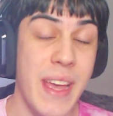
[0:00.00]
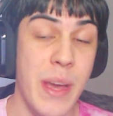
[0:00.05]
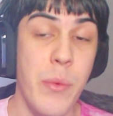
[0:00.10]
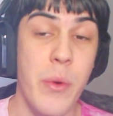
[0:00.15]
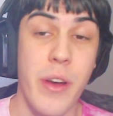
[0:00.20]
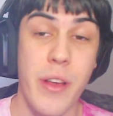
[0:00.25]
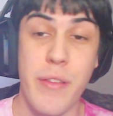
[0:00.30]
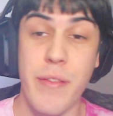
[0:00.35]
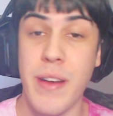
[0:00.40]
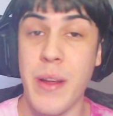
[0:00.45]
it
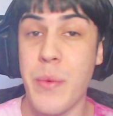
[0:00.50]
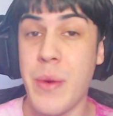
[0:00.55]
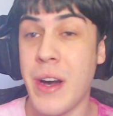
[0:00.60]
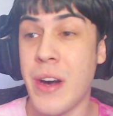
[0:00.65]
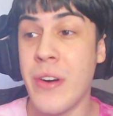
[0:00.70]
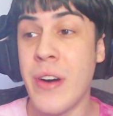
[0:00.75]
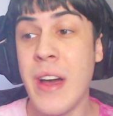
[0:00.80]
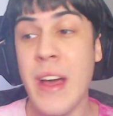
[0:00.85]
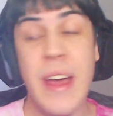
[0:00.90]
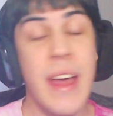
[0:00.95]
works really
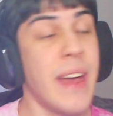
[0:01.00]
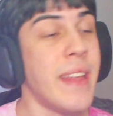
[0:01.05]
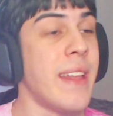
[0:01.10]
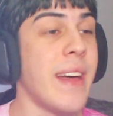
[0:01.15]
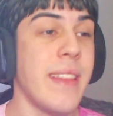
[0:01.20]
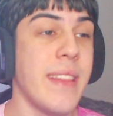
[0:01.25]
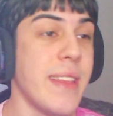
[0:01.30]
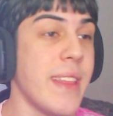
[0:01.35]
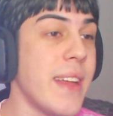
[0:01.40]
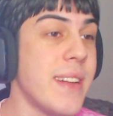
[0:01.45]
well. And
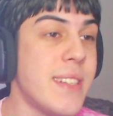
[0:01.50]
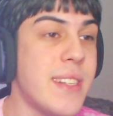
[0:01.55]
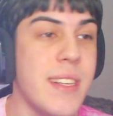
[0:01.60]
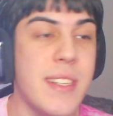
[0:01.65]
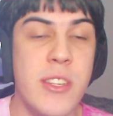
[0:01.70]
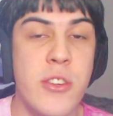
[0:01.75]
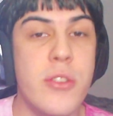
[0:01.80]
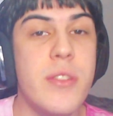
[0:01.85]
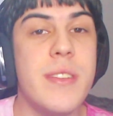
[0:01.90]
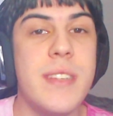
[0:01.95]
I think that's
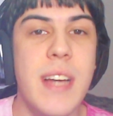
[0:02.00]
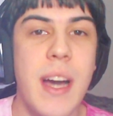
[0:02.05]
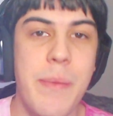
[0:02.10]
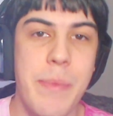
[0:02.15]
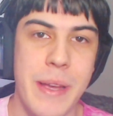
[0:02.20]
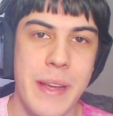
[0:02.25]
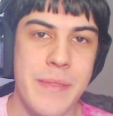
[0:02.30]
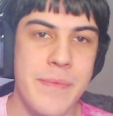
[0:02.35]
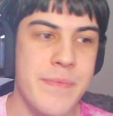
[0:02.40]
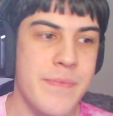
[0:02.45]
just good
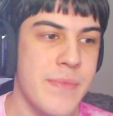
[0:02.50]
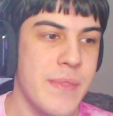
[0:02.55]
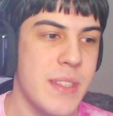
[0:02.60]
dubbing.